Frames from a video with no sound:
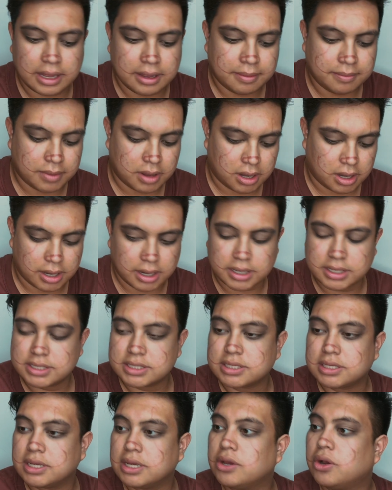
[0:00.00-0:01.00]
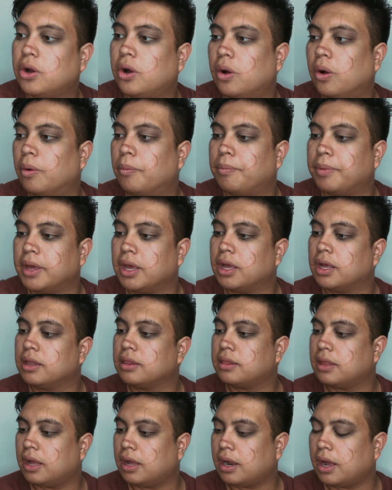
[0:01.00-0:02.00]
am honestly
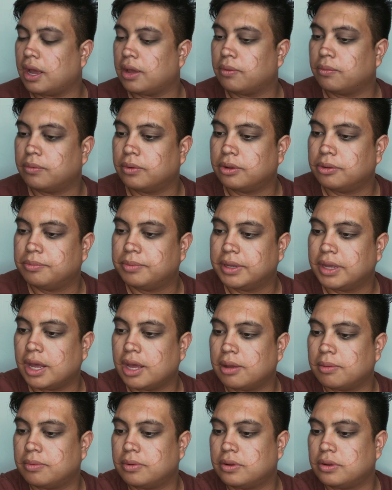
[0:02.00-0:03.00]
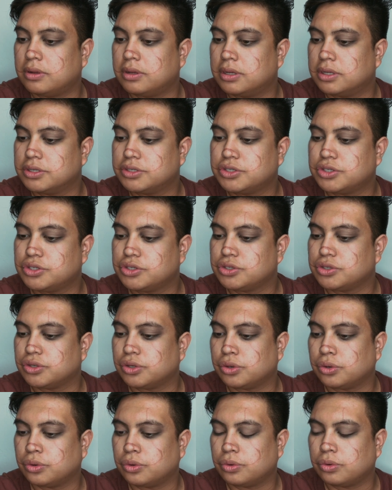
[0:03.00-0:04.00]
hoping that I will be able
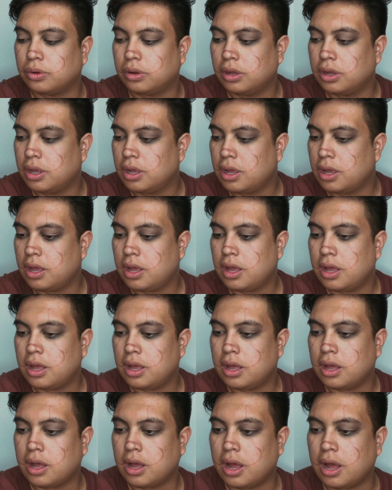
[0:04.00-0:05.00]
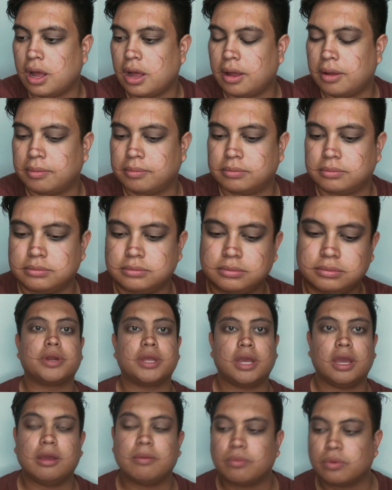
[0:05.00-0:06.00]
to
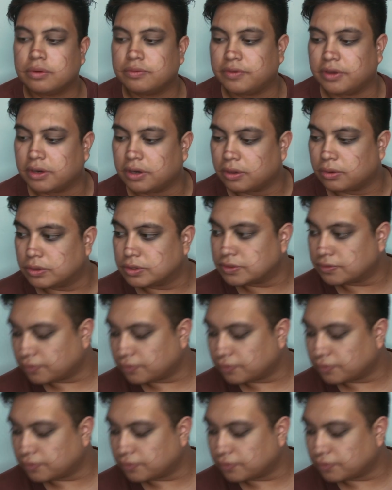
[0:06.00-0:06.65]
create more videos